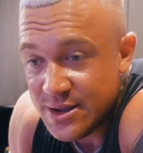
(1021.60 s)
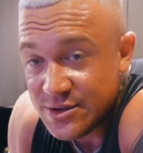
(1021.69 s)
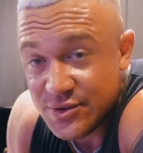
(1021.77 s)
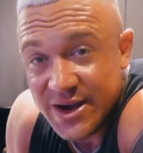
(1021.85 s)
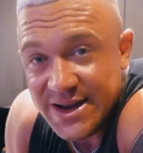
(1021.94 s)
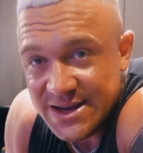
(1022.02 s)

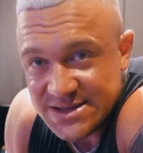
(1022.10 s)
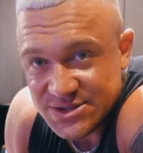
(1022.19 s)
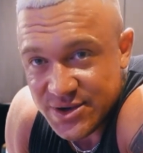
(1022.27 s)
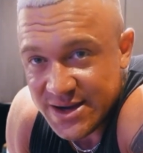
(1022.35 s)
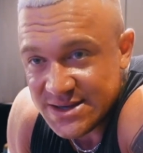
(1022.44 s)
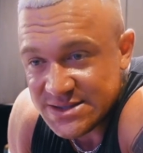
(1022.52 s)
training
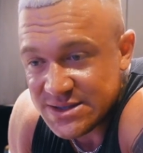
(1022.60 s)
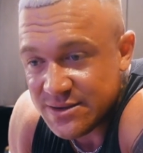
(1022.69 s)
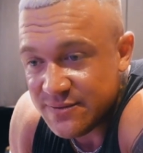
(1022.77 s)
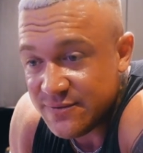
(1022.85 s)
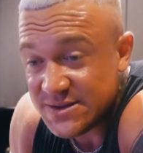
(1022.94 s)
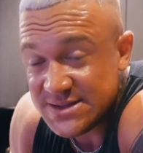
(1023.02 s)
stress
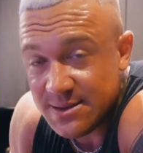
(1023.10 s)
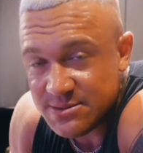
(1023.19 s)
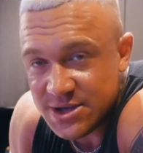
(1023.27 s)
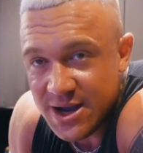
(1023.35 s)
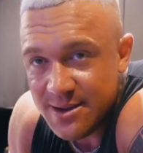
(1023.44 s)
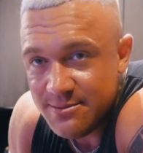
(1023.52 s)
for some
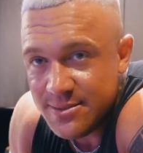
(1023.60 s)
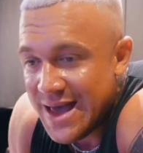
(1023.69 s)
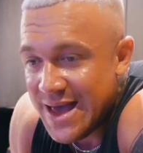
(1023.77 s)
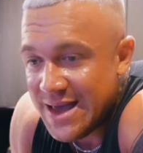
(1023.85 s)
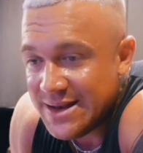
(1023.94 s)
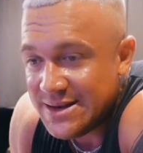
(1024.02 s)
time
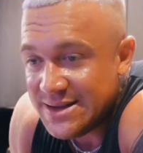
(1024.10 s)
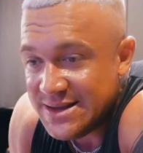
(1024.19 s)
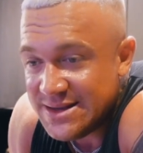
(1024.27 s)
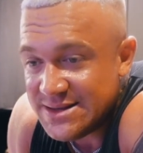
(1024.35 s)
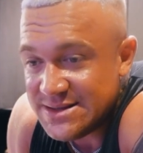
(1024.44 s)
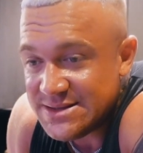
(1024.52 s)
and
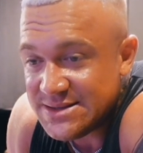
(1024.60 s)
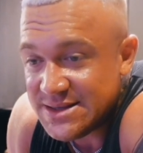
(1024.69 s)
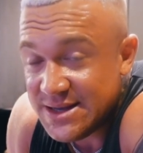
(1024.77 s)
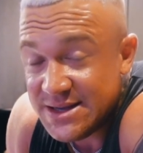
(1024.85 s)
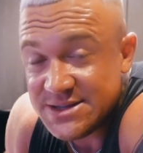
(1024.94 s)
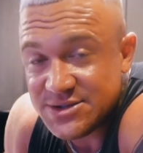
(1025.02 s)

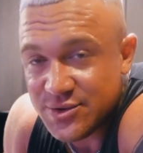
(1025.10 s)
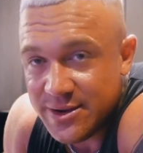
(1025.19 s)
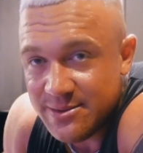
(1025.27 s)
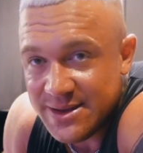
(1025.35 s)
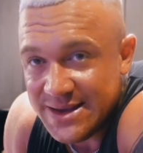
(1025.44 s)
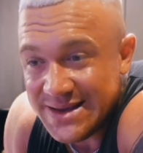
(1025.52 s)
is
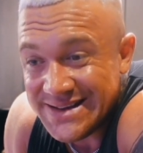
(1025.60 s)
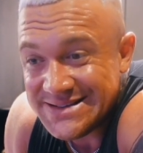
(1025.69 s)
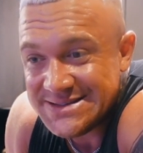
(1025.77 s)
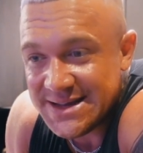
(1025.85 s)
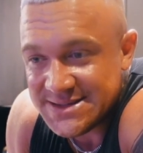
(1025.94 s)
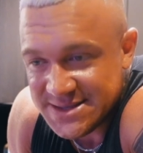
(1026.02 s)
extremely
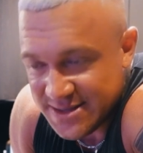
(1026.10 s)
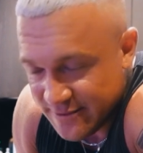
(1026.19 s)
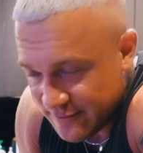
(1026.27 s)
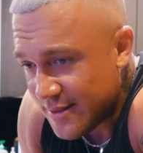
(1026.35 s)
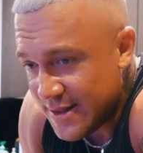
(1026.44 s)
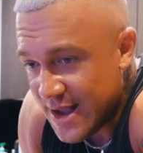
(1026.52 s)

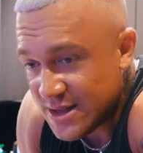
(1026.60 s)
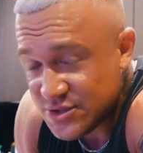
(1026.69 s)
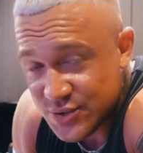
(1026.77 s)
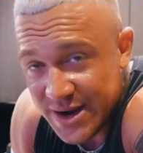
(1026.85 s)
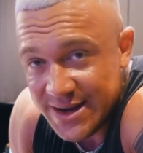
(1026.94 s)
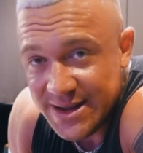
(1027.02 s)
sensitive. Now,
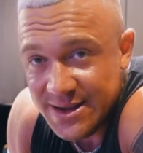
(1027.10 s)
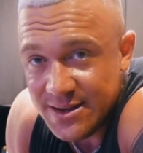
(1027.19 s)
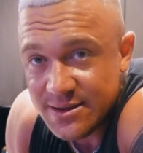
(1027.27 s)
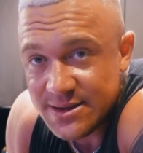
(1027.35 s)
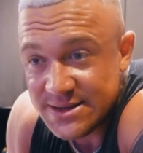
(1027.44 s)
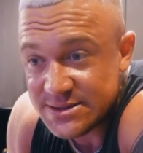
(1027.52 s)
training
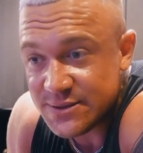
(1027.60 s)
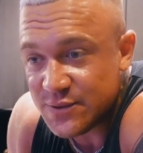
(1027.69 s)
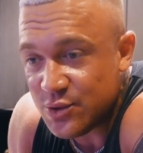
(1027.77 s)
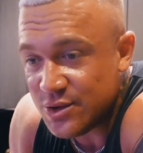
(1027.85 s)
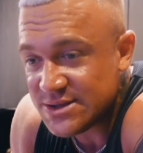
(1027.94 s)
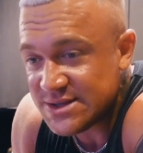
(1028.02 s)
is of
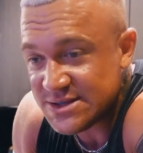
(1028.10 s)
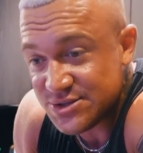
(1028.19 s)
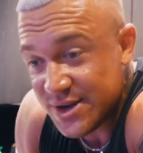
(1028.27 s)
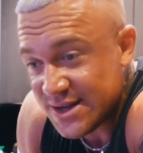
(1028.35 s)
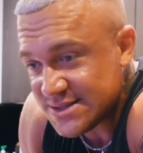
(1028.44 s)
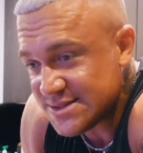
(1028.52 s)
course a
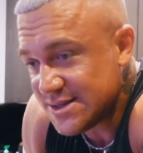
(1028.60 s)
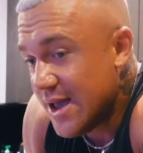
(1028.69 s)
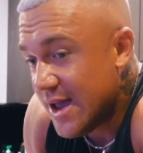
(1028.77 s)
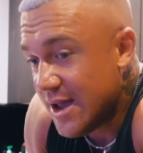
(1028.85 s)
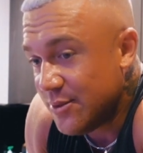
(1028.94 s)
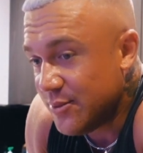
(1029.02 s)
stress.
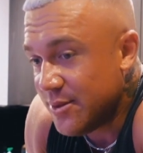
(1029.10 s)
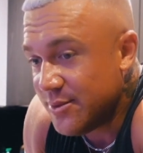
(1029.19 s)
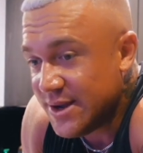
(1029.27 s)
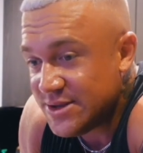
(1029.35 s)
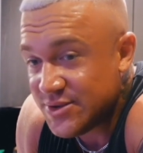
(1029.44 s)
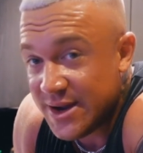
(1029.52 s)
And when
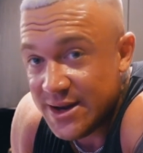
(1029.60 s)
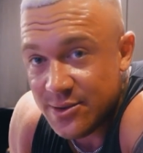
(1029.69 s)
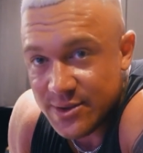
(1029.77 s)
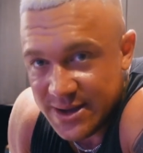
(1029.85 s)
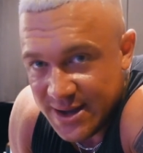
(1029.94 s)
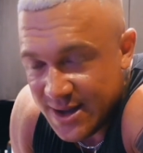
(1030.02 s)
we're training
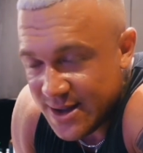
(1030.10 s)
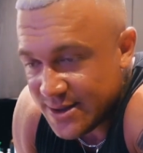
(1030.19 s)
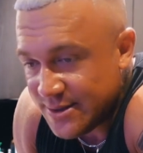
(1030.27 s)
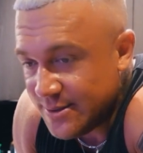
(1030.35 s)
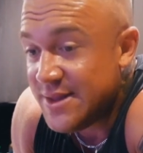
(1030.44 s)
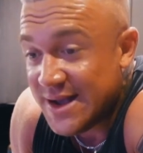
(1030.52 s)
really
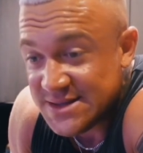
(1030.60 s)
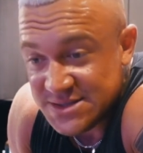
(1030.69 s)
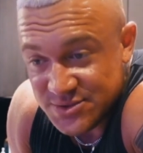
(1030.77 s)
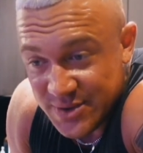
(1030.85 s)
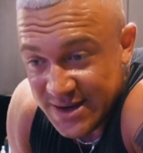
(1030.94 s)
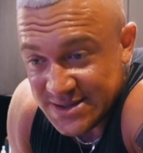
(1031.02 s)
hard, that
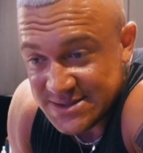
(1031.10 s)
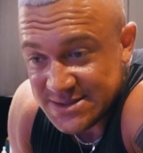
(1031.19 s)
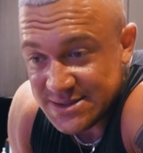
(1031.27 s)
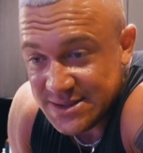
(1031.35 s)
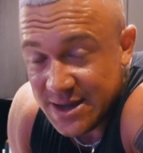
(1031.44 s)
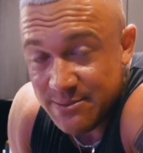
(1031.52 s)

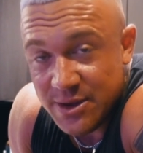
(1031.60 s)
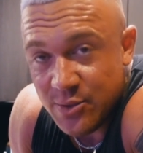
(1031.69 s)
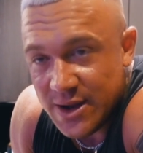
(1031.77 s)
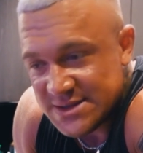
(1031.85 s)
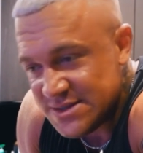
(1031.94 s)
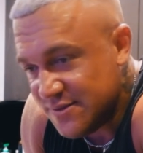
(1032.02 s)
stress can be
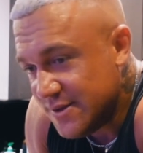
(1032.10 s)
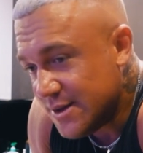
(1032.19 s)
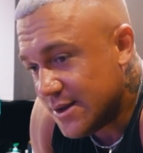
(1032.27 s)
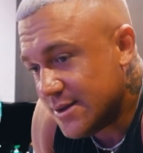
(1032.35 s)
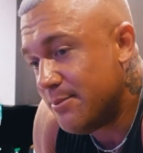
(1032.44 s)
quite severe.